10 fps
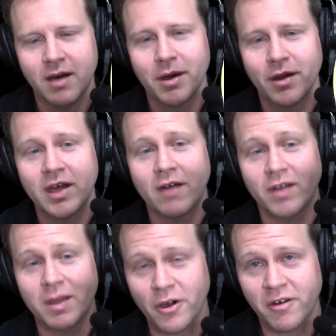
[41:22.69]
But
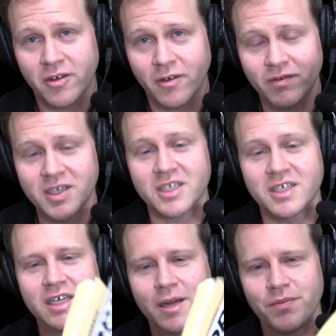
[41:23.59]
thankfully, Microsoft
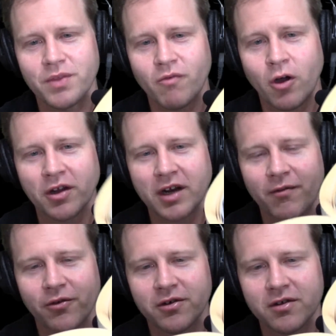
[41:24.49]
eventually rolled it out
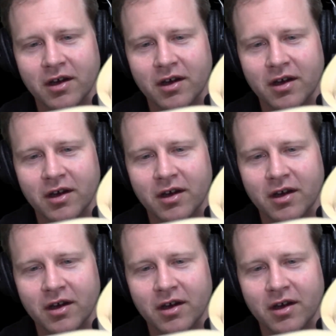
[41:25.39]
for us.